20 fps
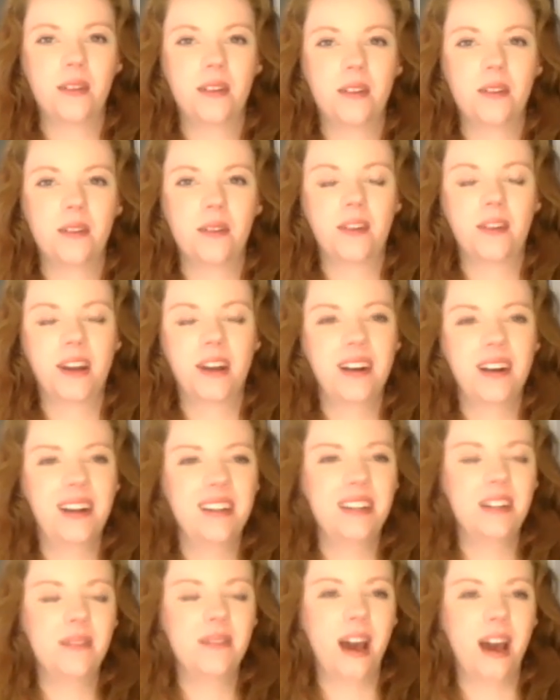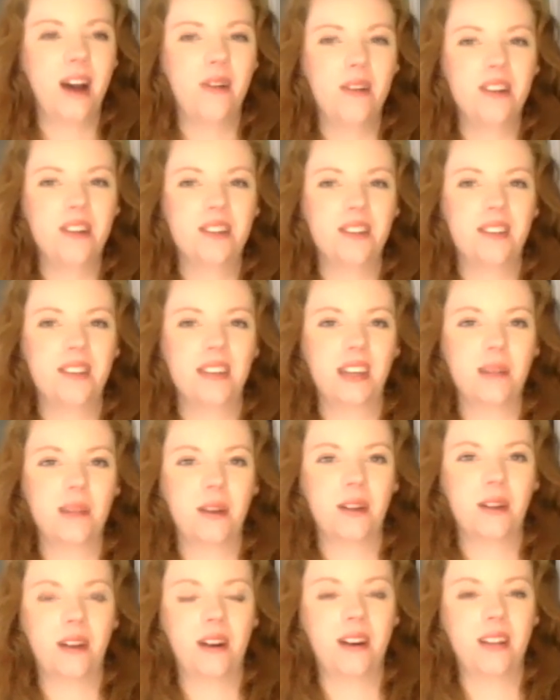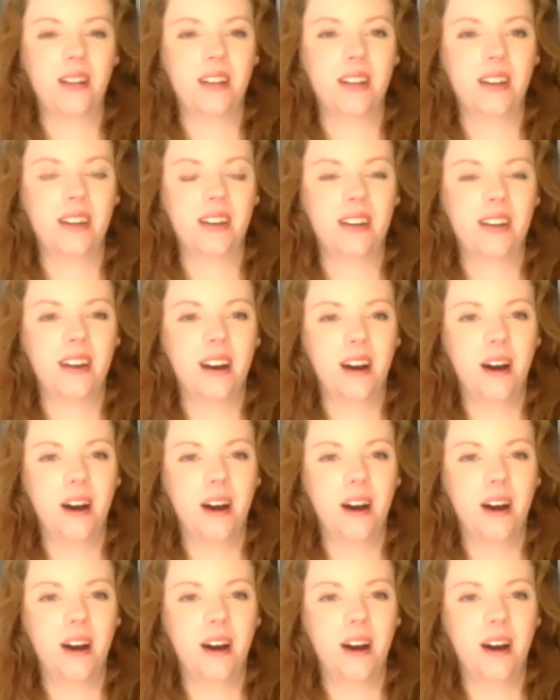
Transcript: we've got an idea of how we should think about content.